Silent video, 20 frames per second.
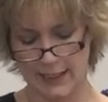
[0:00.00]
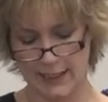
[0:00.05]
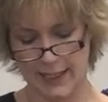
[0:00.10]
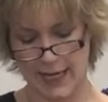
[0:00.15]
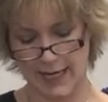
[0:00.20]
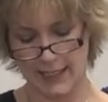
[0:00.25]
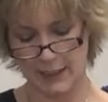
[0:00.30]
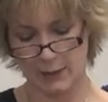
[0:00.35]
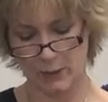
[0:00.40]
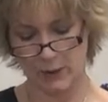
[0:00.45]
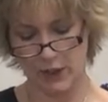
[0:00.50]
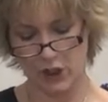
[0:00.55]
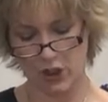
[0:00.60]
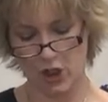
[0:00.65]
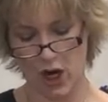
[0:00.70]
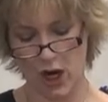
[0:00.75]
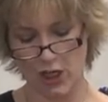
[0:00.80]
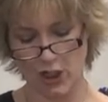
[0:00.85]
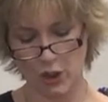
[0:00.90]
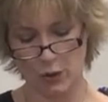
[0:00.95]
says, When
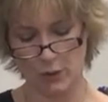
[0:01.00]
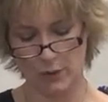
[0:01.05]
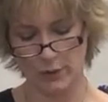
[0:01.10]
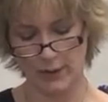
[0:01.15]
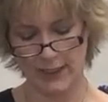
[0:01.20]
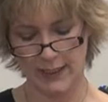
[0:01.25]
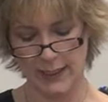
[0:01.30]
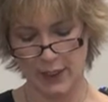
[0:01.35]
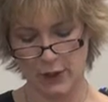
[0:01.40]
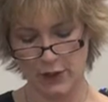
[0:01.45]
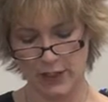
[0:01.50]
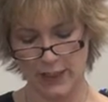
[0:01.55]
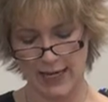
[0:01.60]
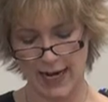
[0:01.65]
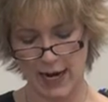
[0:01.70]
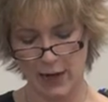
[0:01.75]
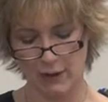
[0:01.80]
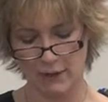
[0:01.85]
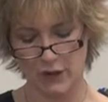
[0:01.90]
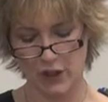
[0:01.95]
Joshua was near the
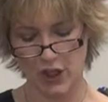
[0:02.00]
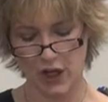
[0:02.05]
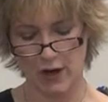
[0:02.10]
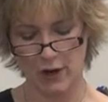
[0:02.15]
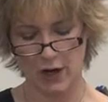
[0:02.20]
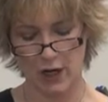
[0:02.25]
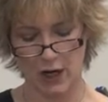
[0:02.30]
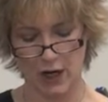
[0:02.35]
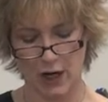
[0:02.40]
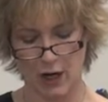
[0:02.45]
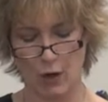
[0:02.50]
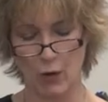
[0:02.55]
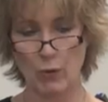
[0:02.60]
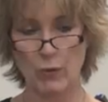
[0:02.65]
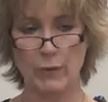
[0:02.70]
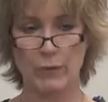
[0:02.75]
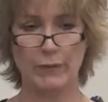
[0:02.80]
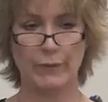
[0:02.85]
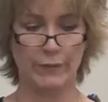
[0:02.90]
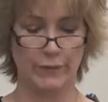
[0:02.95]
town of
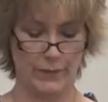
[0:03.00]
Jericho,